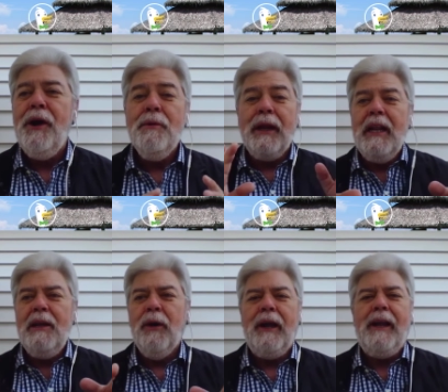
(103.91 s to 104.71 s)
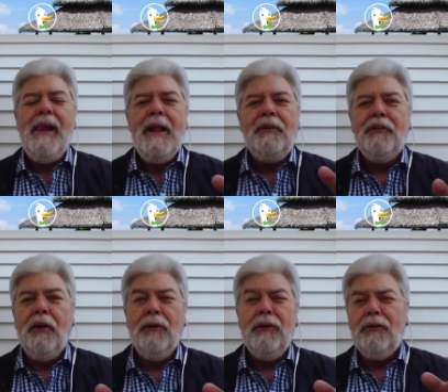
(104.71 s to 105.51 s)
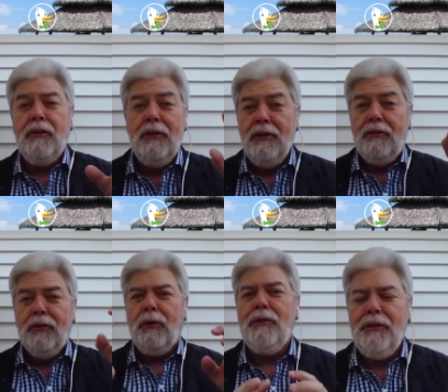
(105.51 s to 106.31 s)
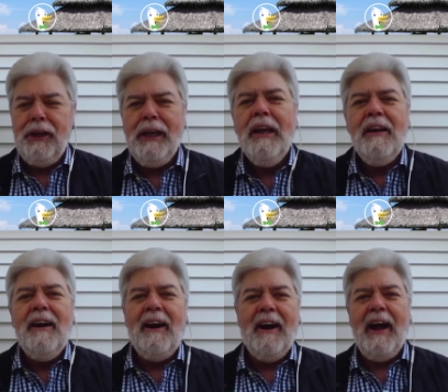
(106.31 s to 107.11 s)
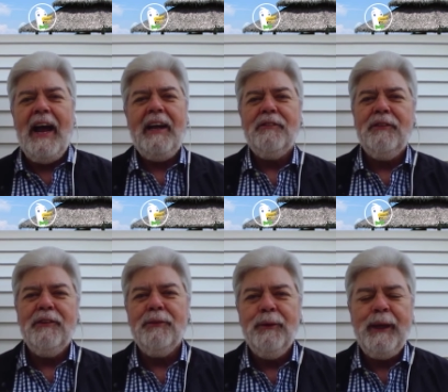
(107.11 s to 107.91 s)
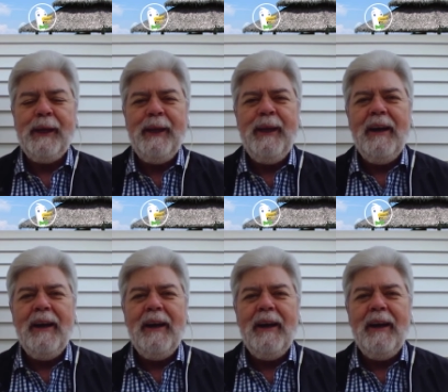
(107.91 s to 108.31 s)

But anyway, so this Georgie asked this week,